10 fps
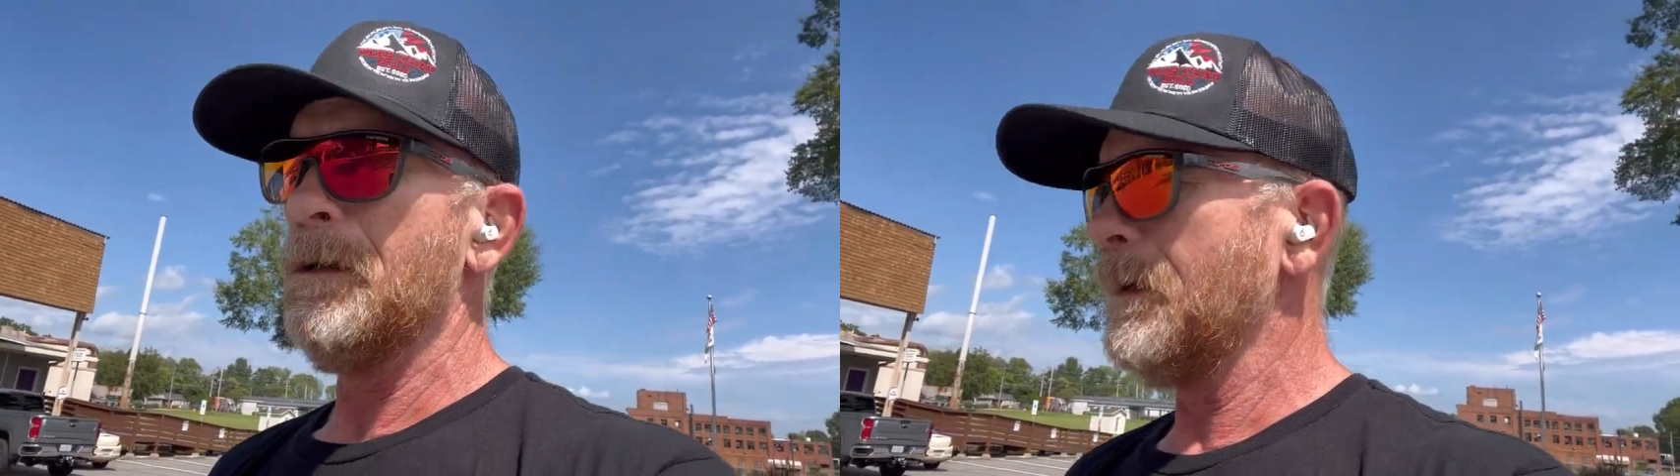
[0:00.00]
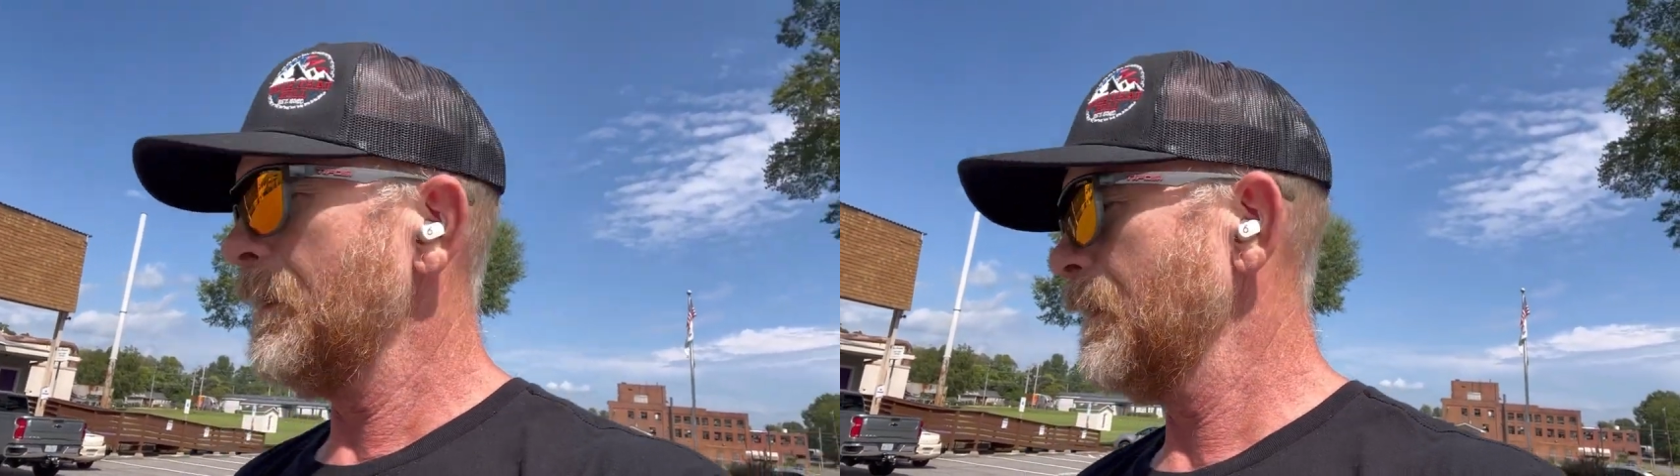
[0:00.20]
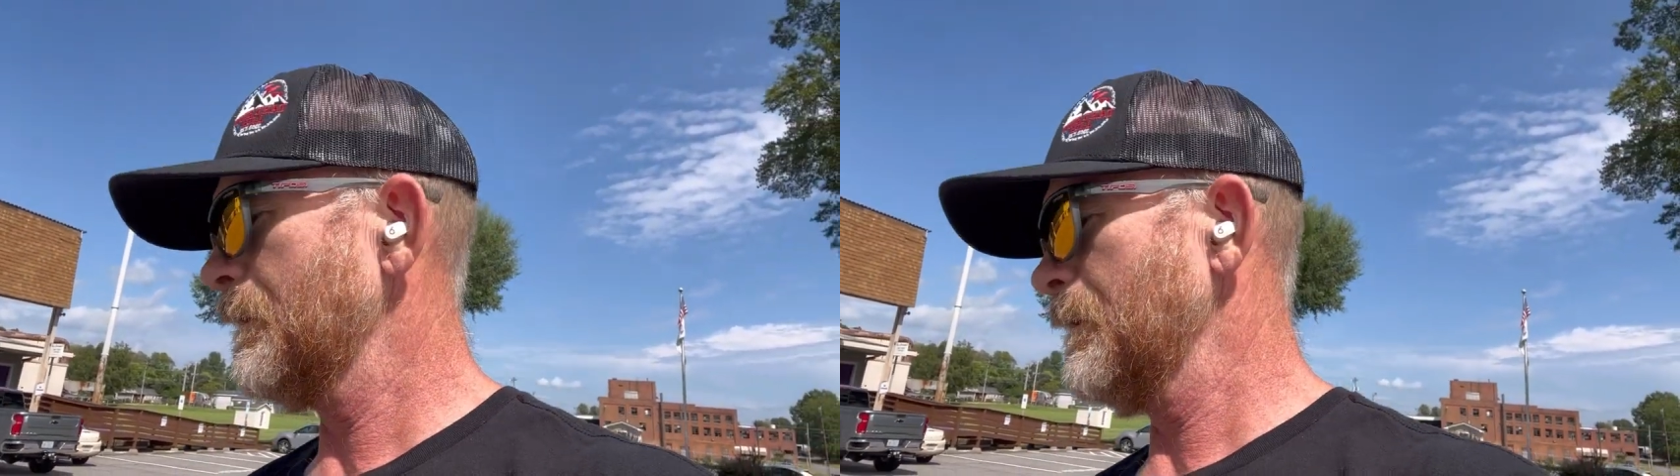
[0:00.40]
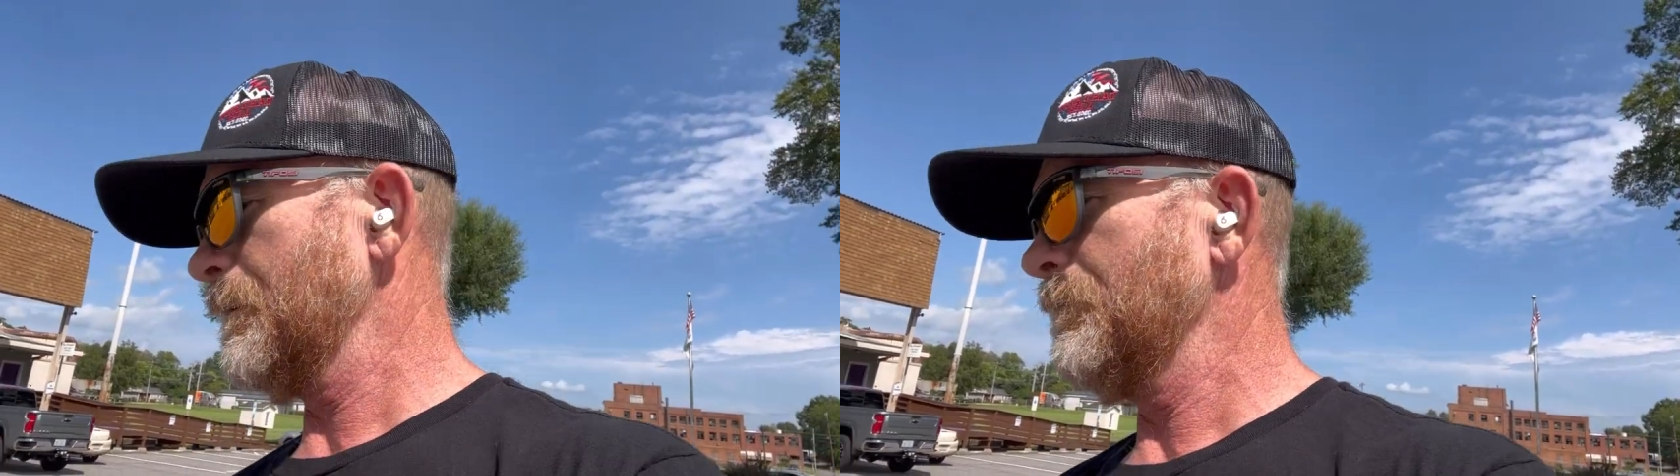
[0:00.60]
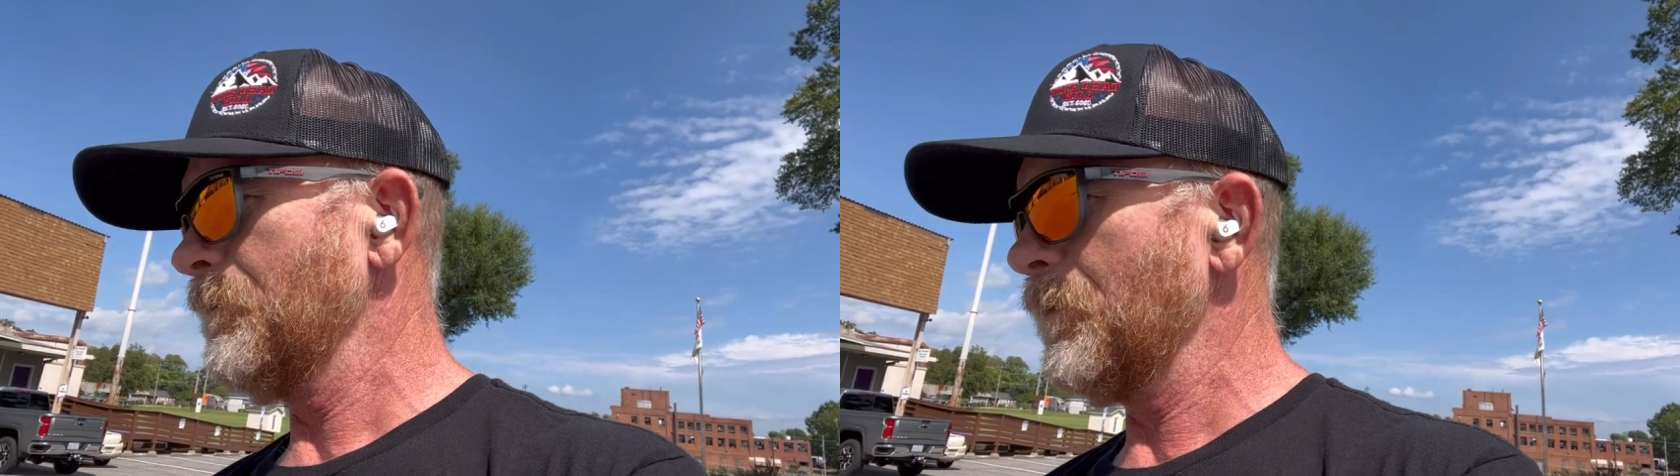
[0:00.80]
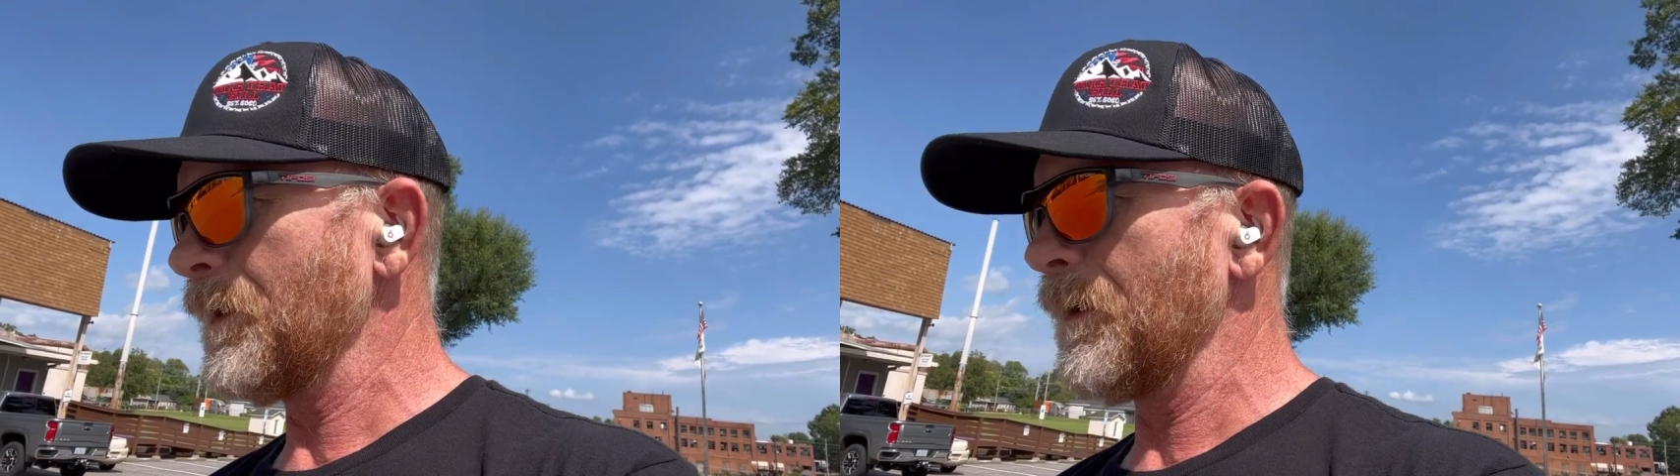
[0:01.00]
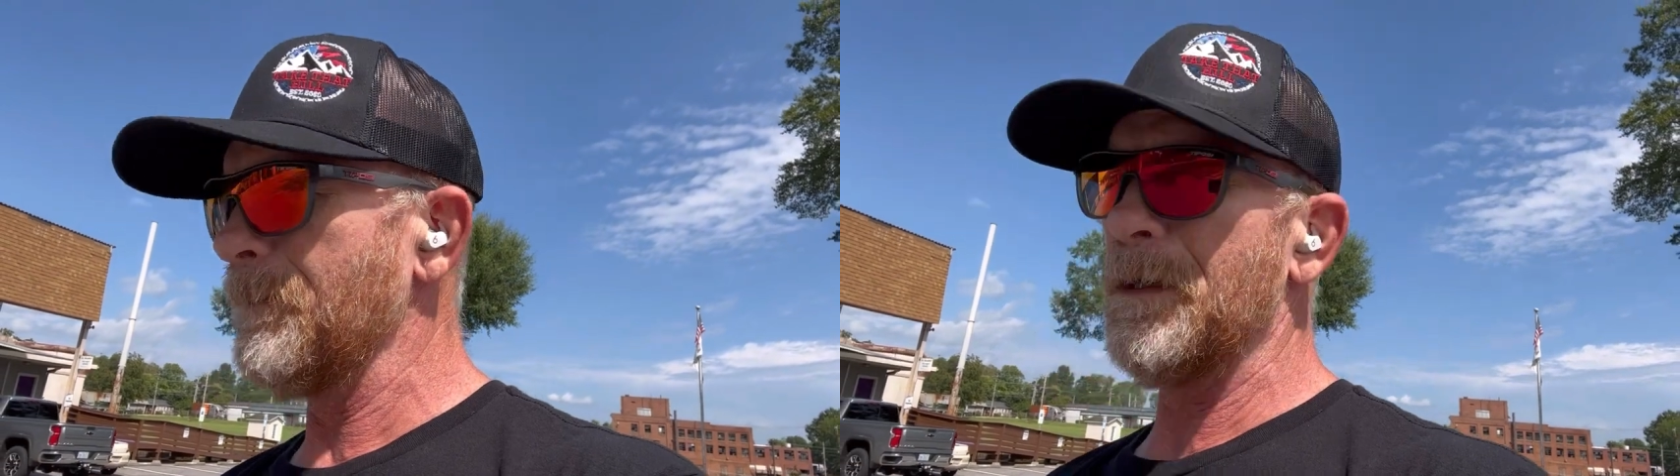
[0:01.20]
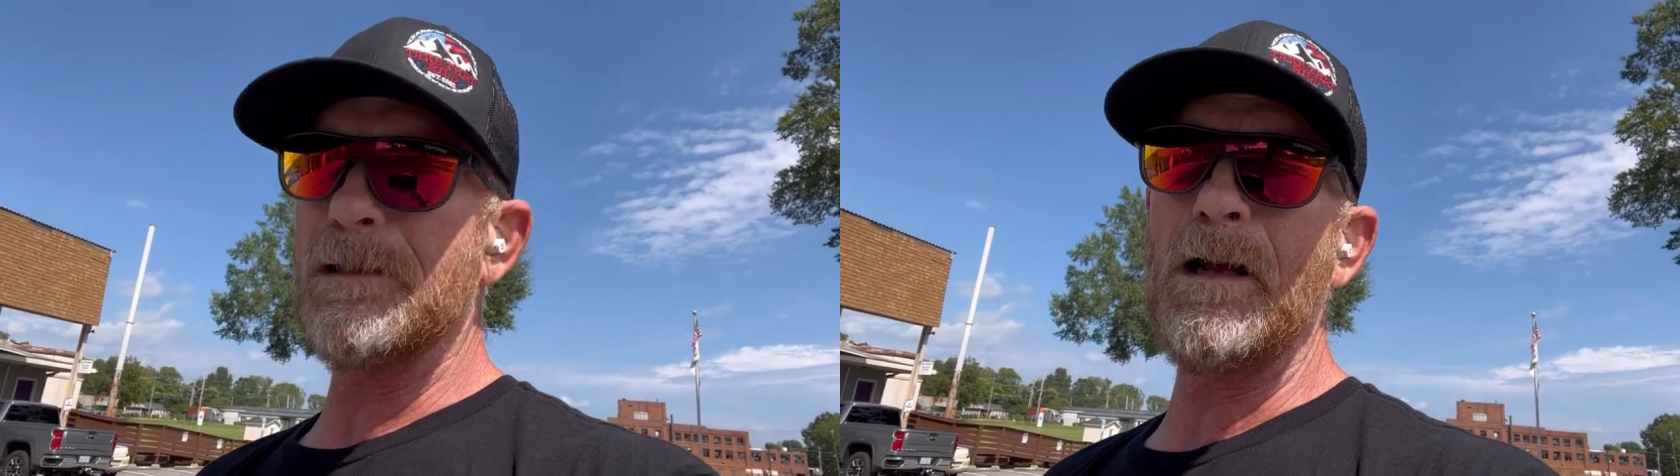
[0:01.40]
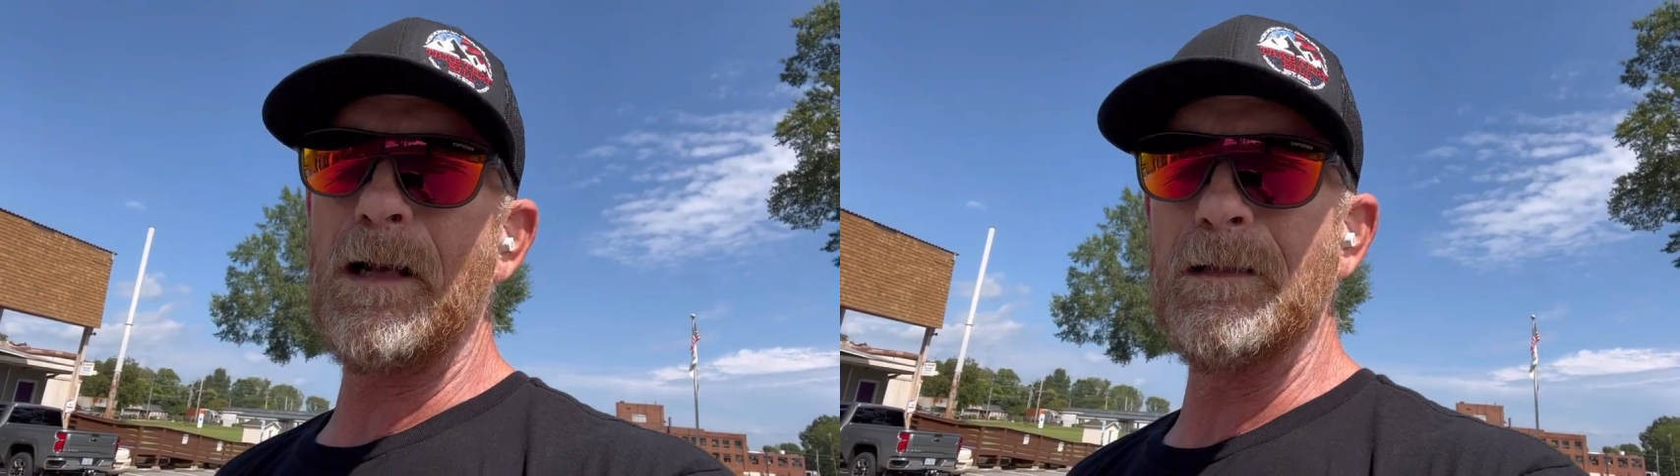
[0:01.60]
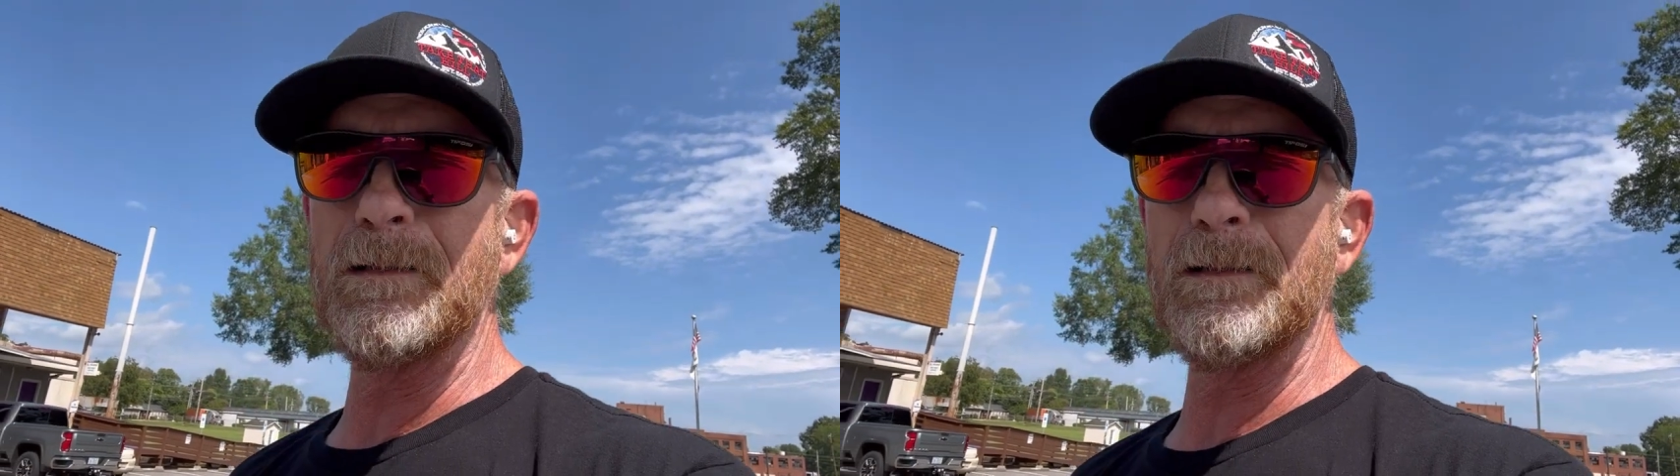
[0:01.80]
and uh, we're going to be
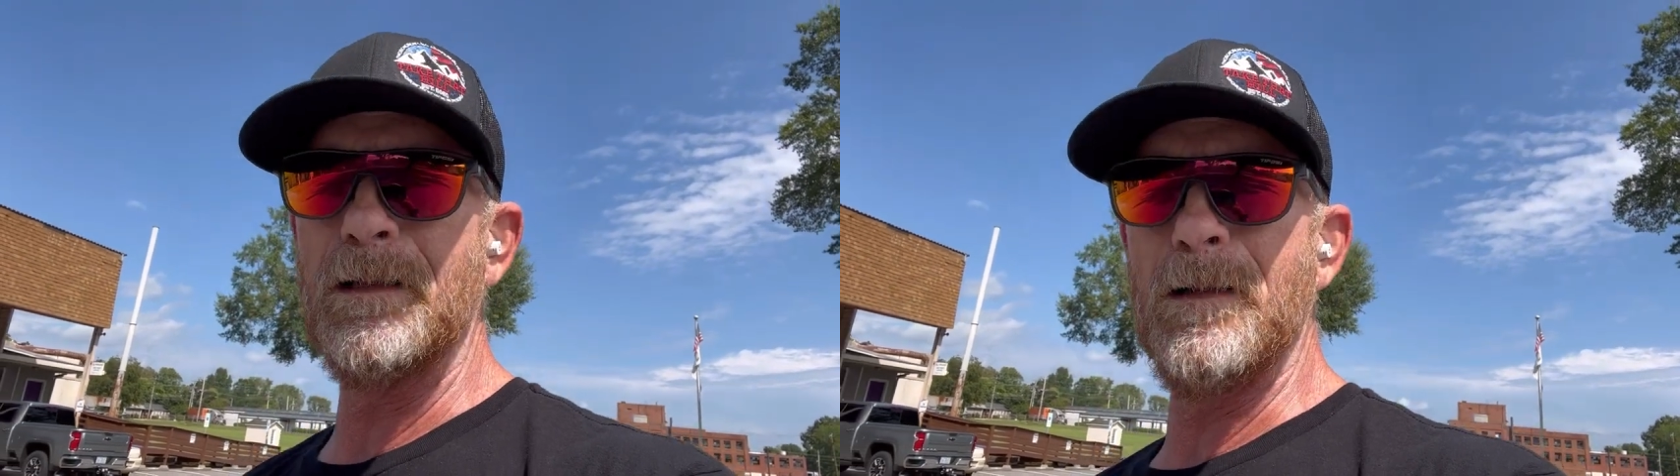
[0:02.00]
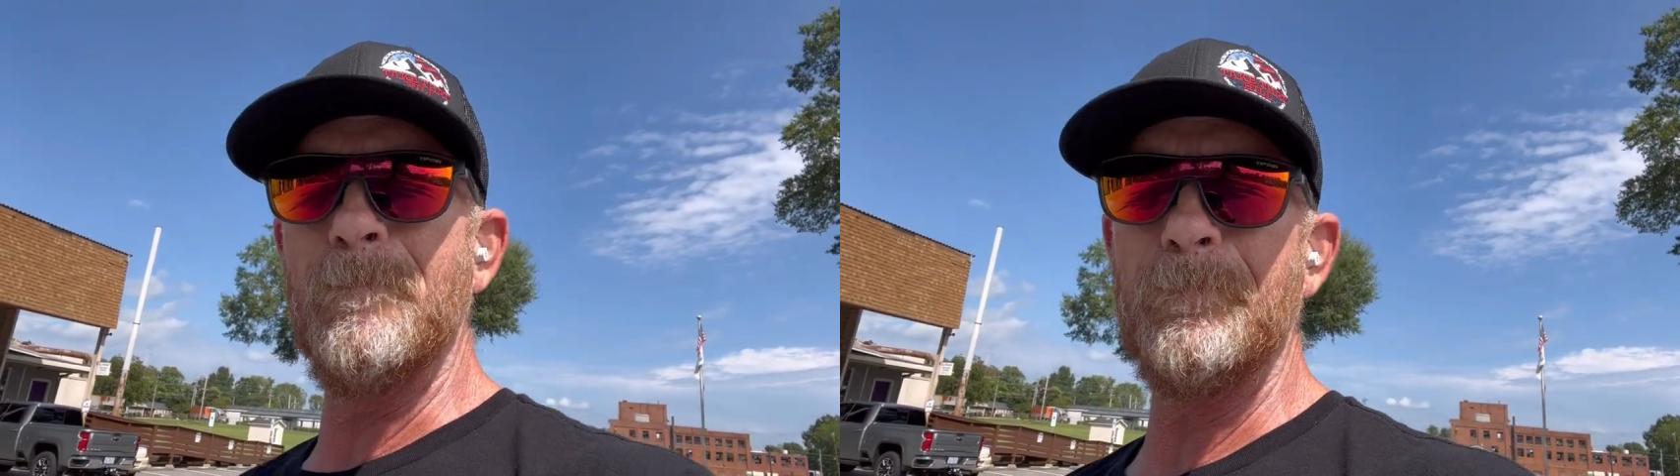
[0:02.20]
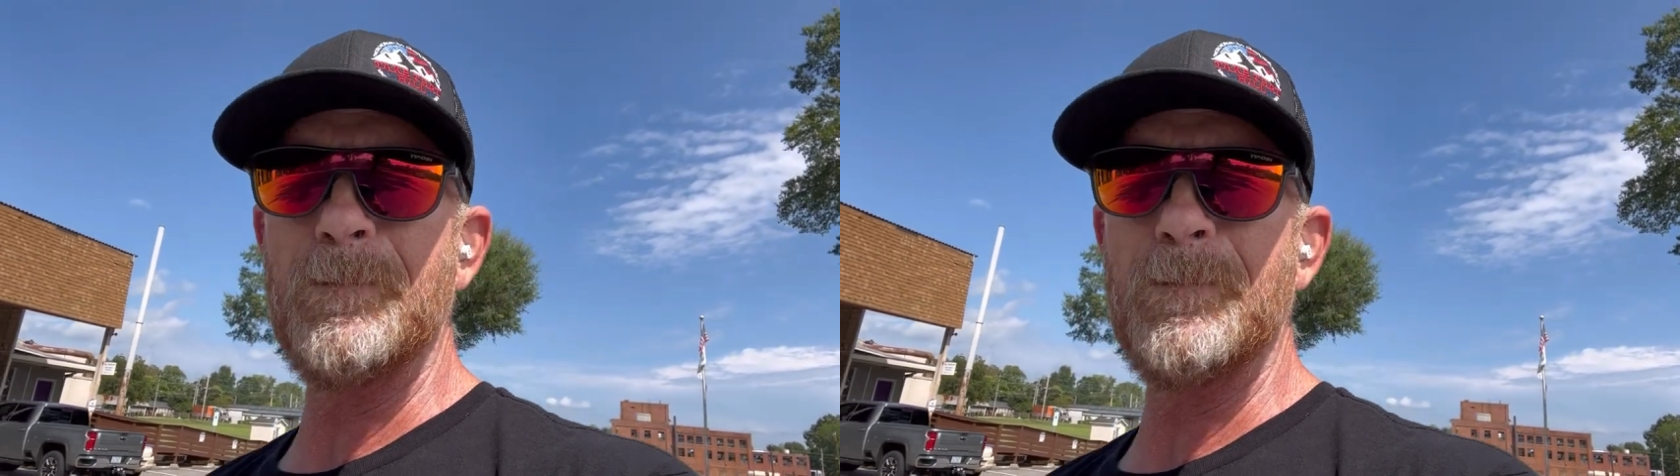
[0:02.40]
excited to see you.